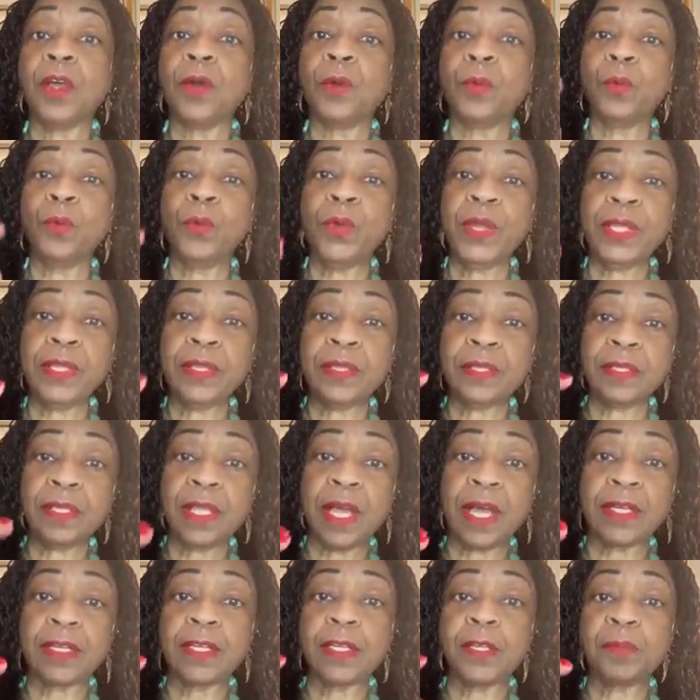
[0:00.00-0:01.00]
with
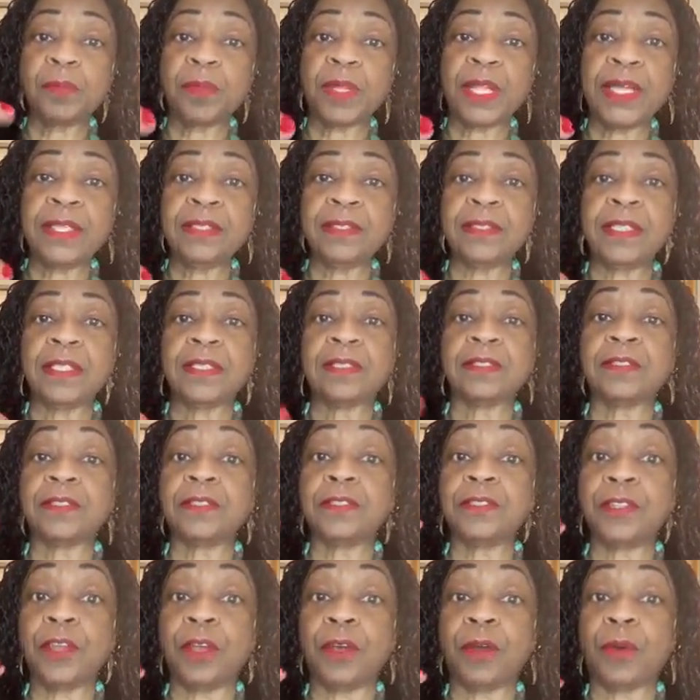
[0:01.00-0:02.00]
luck and blessings,
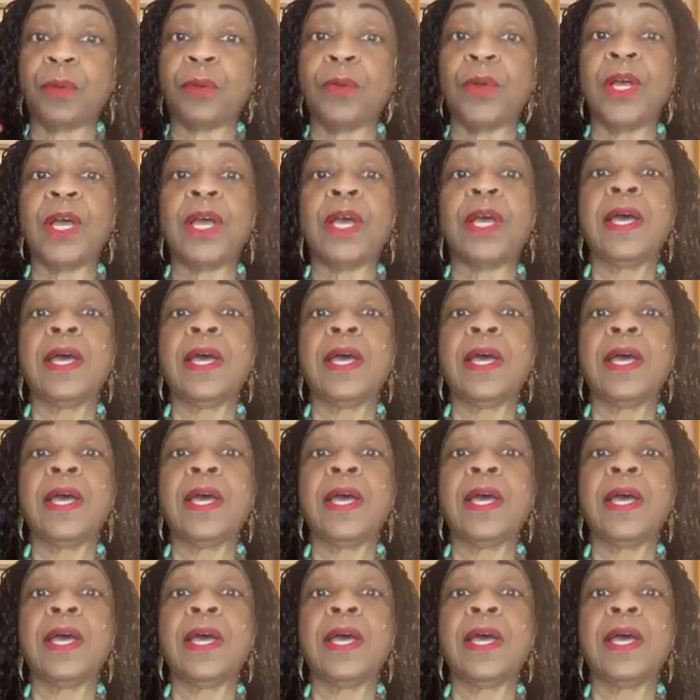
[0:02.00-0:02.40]
so